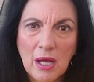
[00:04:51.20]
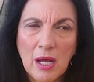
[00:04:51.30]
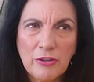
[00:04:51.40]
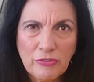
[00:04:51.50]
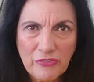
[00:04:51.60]

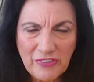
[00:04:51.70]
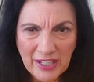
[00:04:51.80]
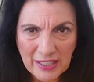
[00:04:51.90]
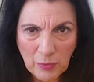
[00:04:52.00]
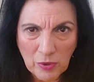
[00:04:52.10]

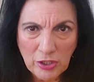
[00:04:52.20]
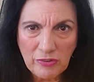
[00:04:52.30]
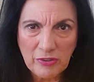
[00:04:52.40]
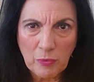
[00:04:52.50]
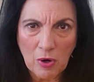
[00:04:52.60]
Understanding what you
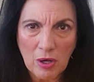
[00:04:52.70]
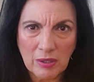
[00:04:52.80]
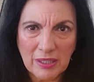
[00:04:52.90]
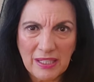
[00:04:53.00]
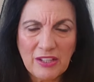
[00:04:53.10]
did
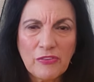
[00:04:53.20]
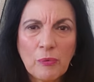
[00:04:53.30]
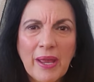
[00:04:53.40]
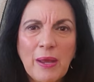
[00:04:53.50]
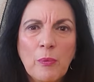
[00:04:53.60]
wrong, it's
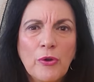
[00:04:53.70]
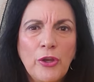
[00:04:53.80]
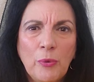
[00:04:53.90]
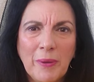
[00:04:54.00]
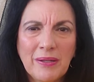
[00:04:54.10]
okay, we're
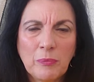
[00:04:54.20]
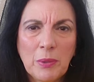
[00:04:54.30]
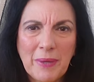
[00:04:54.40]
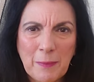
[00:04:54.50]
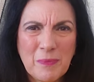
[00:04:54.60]
human, we
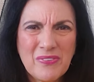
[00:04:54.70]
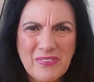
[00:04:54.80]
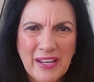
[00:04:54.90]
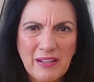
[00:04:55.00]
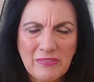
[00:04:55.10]
make
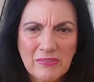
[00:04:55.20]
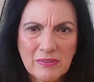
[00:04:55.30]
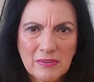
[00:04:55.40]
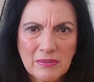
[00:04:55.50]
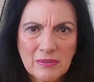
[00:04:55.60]
mistakes.
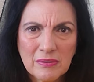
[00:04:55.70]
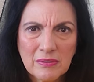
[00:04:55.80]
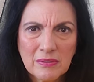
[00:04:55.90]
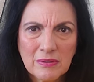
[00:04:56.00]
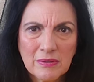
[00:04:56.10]

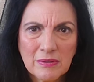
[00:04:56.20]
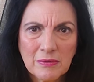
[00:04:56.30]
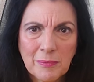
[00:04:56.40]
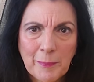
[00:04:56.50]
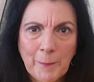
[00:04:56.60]

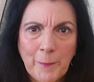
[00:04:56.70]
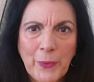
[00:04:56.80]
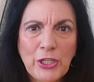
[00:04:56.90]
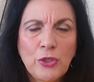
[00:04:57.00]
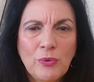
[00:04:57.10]

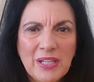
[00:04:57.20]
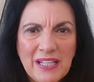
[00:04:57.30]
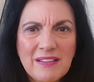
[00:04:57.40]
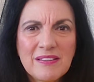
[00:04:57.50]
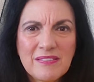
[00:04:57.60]
But you
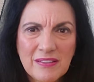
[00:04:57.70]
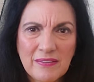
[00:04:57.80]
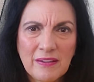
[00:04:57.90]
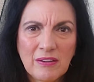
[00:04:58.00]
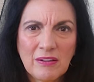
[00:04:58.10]
need to sit
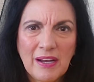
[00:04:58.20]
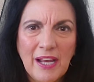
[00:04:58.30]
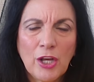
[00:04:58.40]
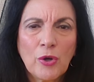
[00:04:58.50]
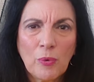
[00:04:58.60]
there
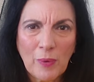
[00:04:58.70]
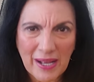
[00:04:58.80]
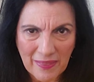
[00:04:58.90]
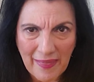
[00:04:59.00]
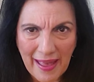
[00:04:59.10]
and
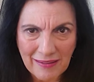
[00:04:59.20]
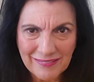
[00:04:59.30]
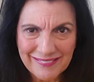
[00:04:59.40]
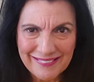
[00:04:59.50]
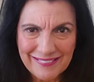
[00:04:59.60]
correct that.
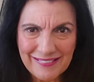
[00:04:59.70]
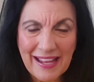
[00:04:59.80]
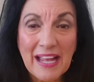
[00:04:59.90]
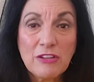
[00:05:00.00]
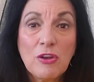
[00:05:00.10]

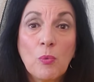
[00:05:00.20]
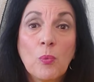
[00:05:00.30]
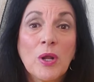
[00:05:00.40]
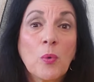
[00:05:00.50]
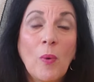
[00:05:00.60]
not
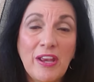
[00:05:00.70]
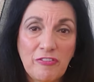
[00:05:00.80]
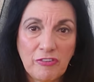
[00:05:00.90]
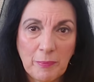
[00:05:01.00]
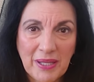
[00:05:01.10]
run away
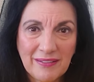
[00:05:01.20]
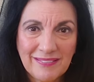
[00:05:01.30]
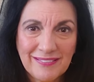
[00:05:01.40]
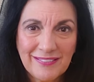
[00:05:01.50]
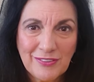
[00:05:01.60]
from it
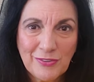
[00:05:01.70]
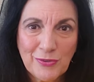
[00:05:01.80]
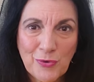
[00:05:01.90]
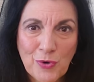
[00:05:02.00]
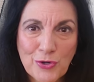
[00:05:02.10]

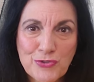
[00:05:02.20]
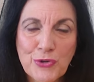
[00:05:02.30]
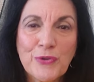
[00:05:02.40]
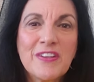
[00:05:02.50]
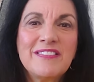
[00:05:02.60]
or
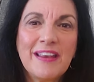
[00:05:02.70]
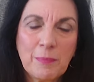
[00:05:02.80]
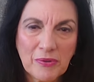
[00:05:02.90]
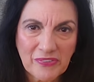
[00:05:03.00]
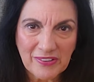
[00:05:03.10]
turn the
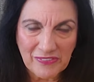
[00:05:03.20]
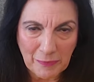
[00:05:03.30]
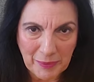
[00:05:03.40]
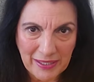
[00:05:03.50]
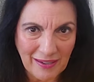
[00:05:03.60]
tables on somebody